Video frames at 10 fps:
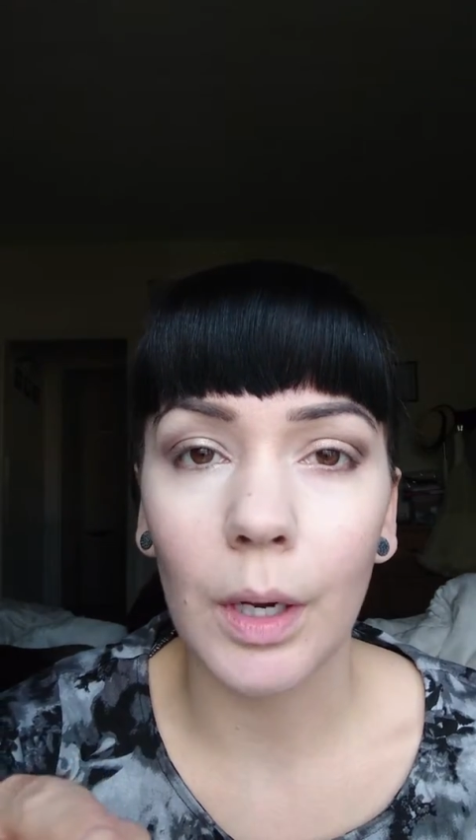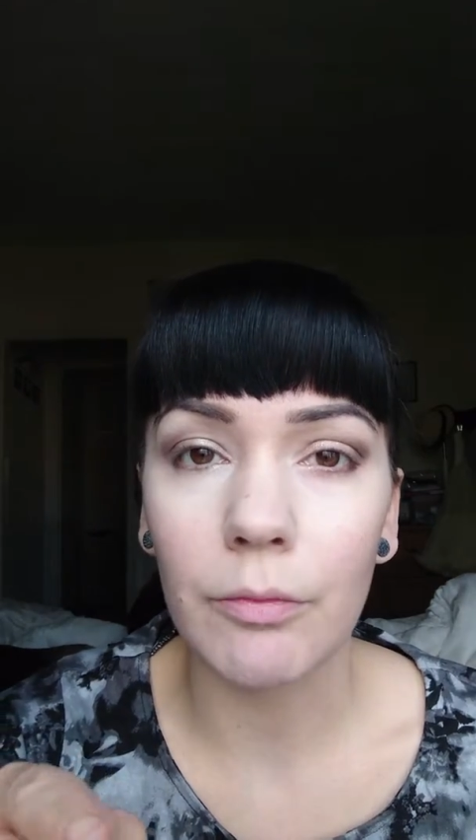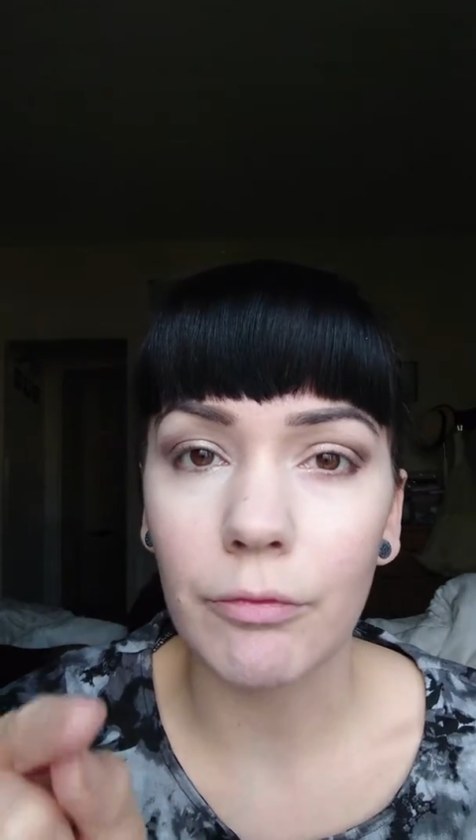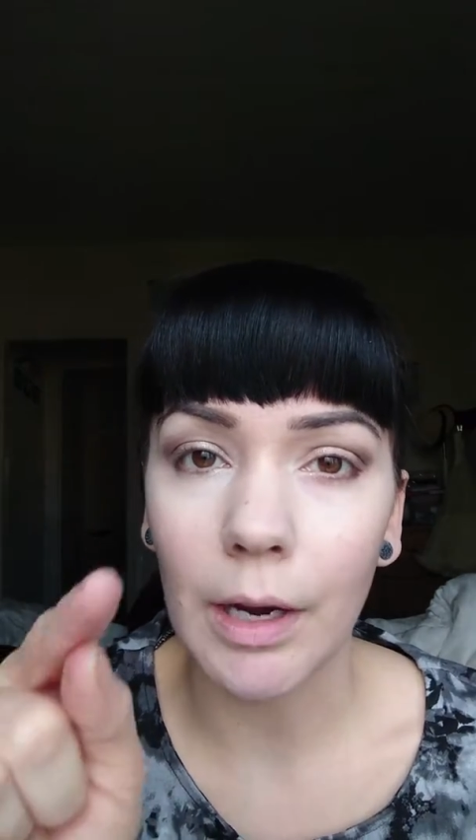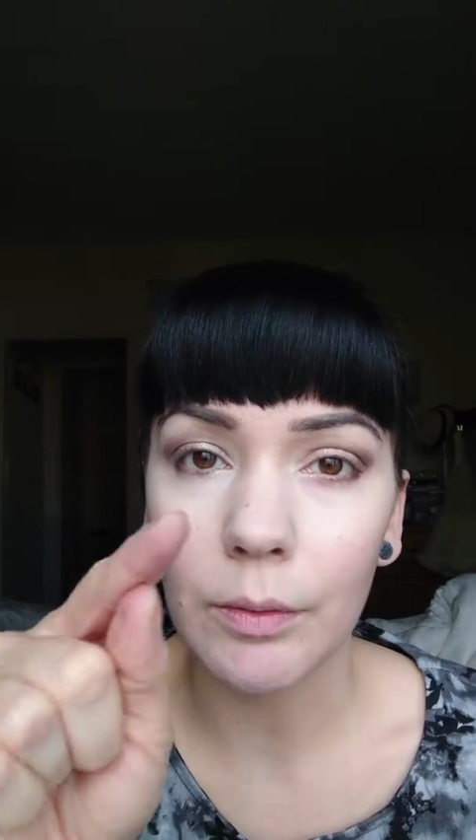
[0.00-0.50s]
a
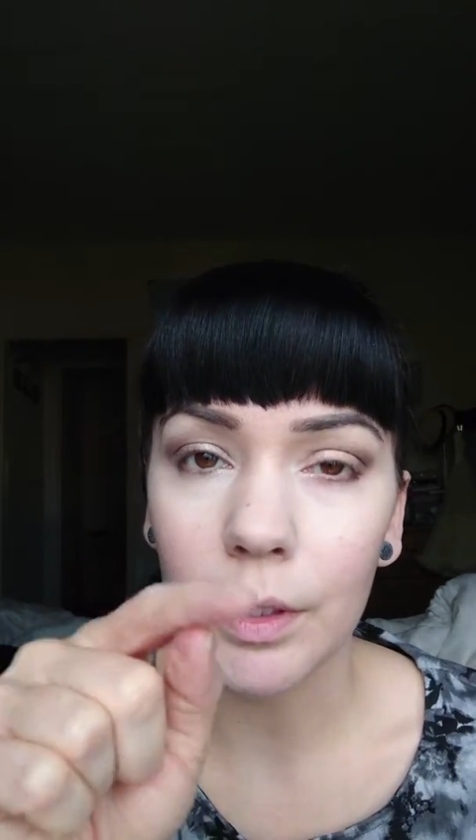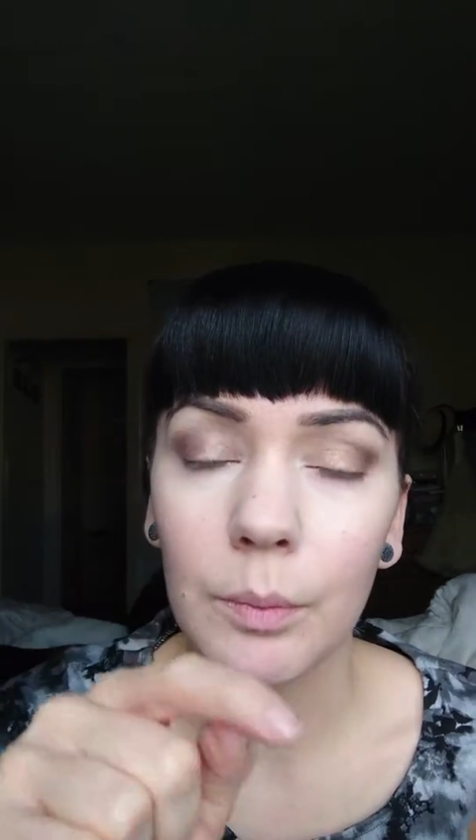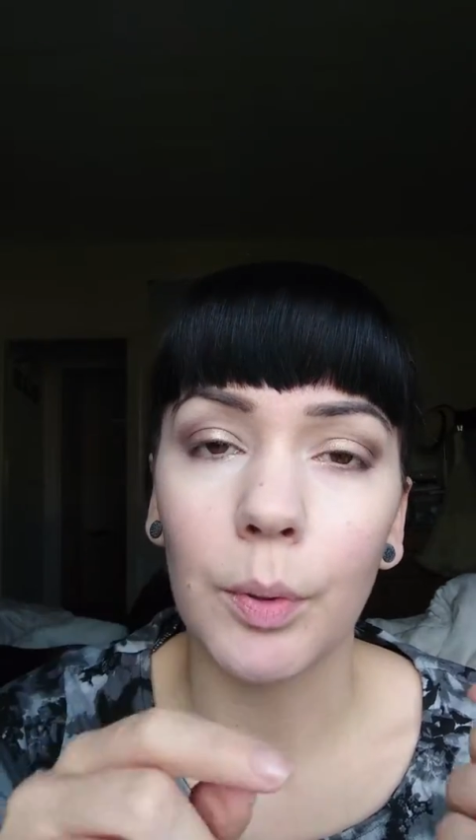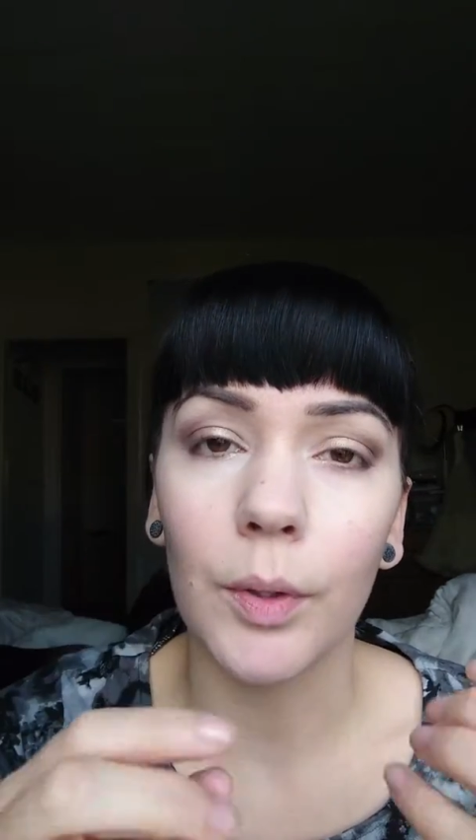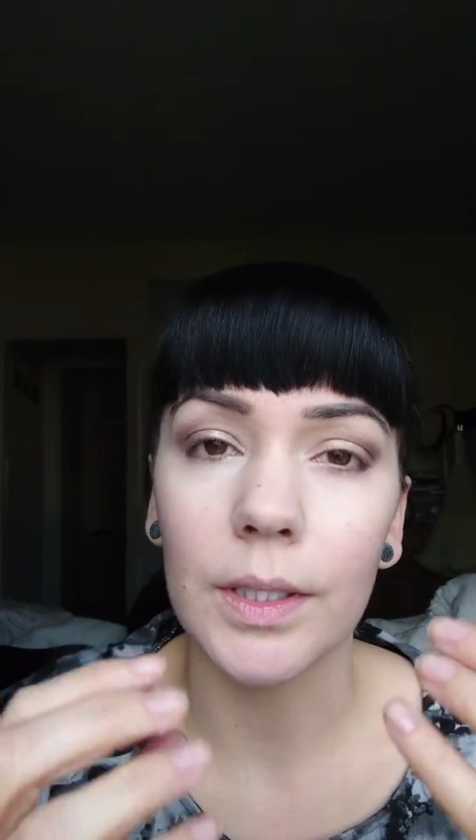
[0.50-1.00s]

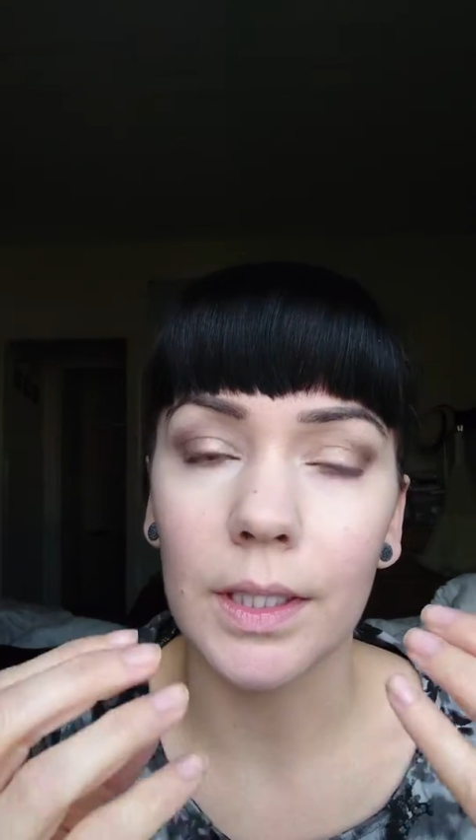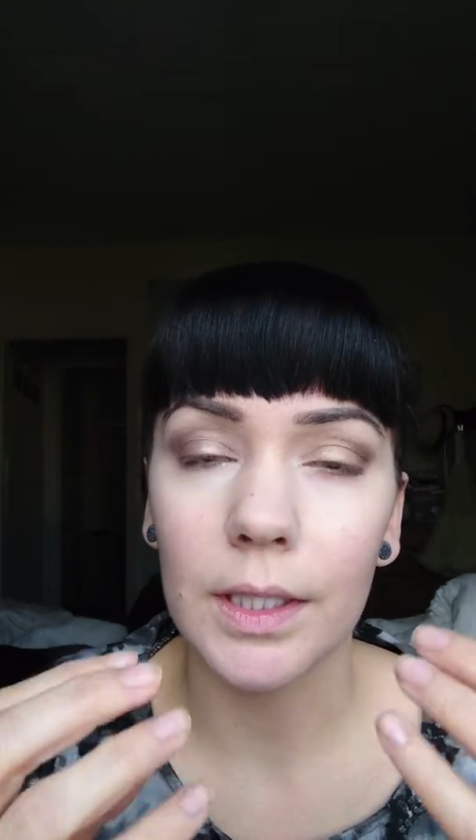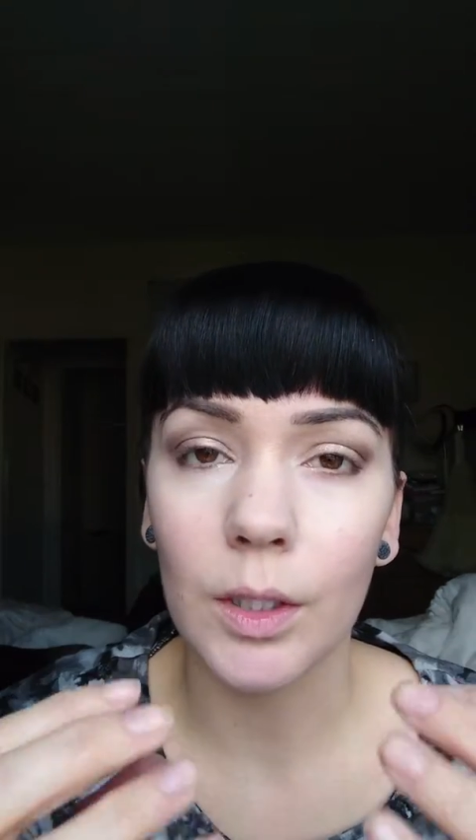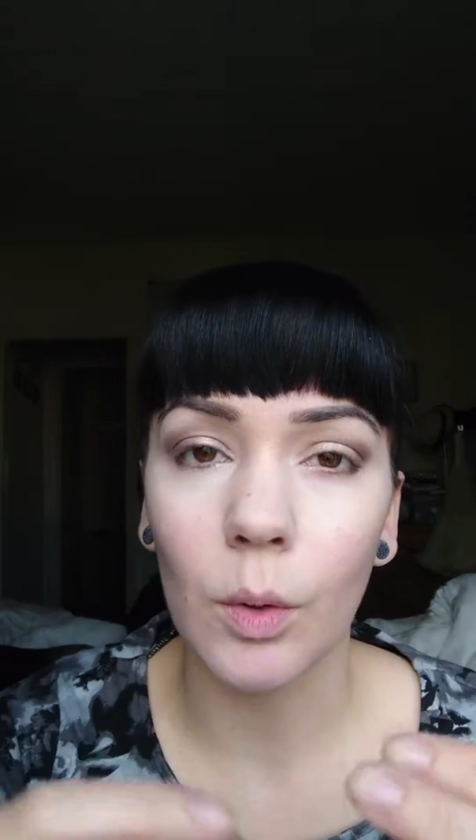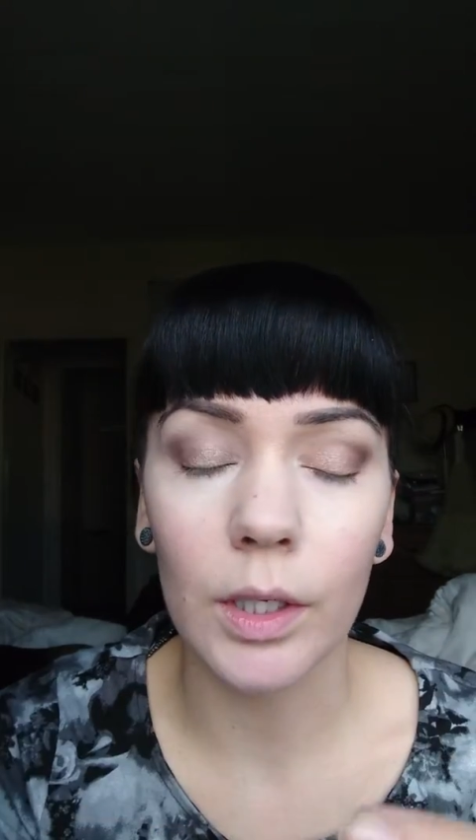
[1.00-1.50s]
rounded point and
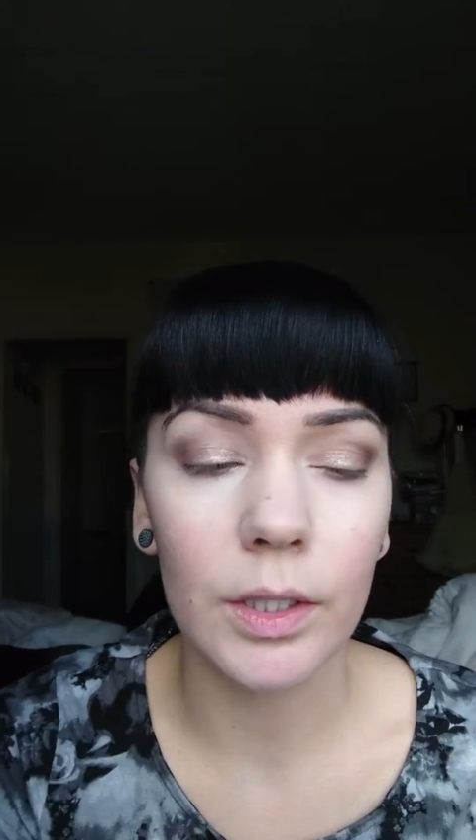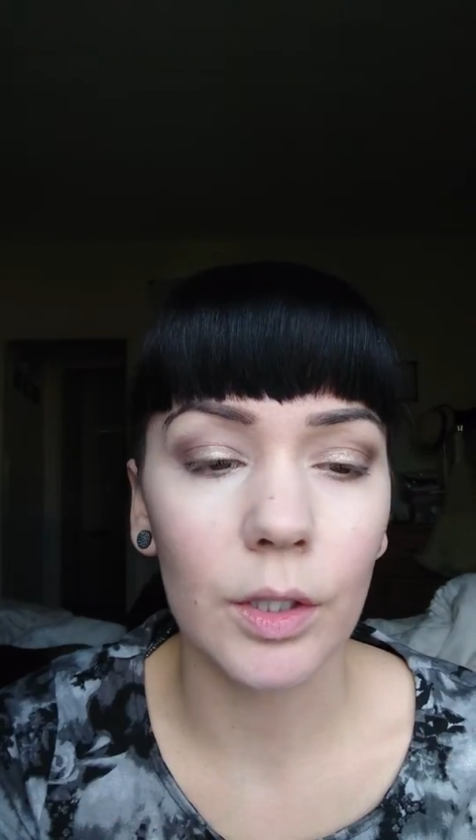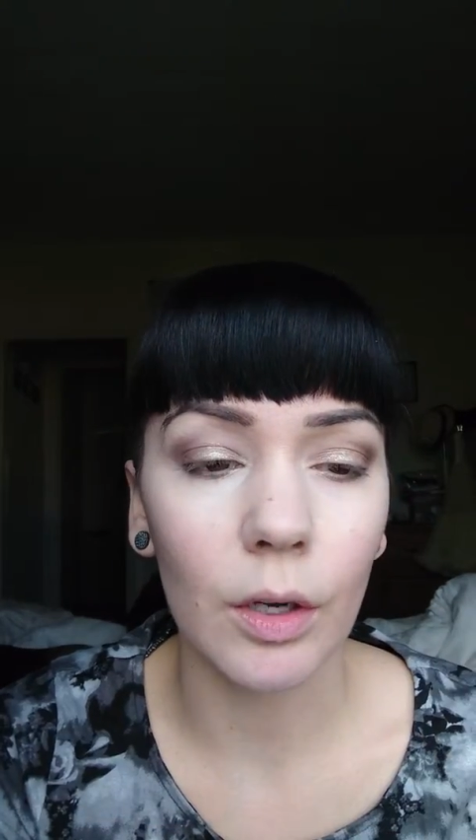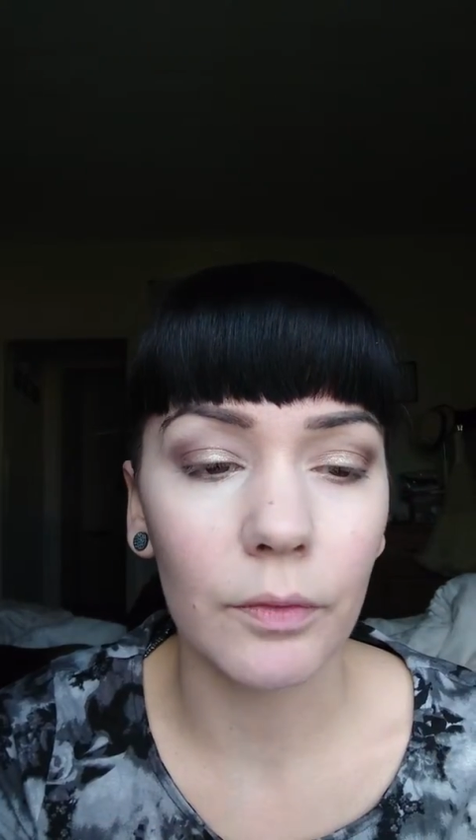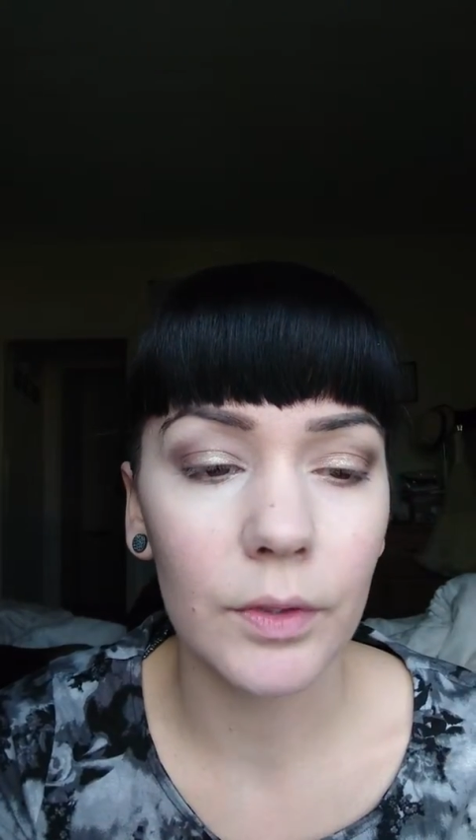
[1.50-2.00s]
it's quite
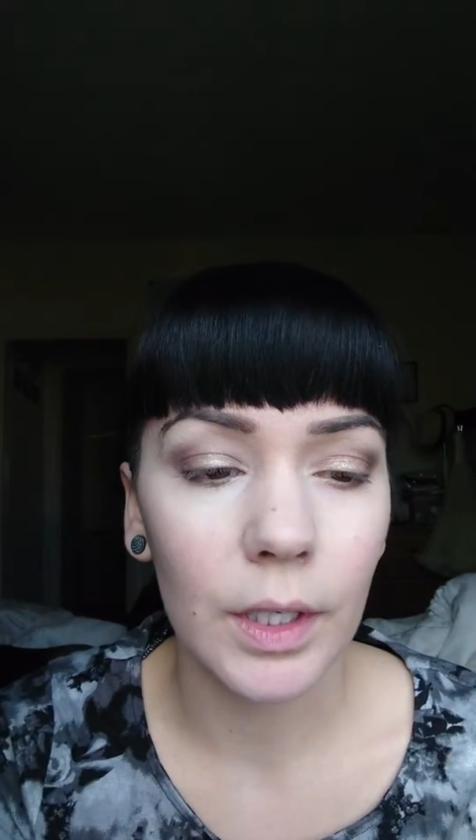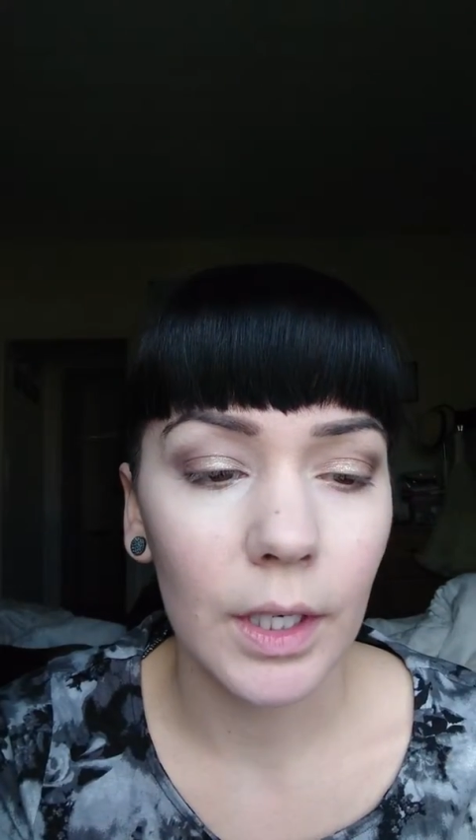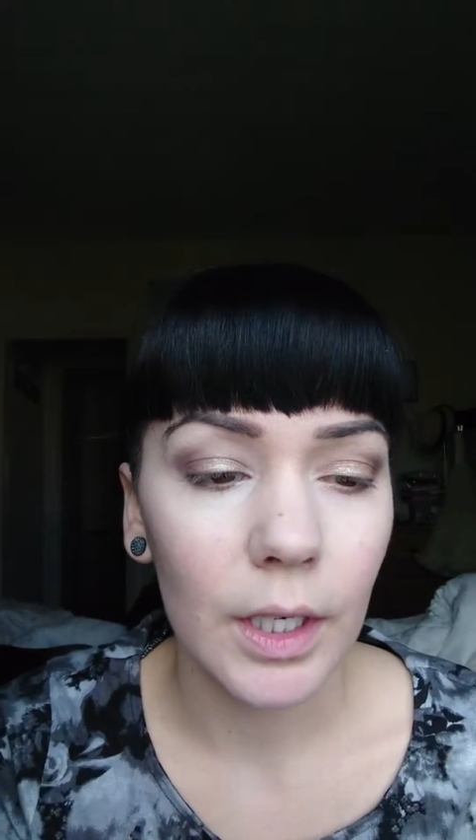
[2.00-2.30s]
soft,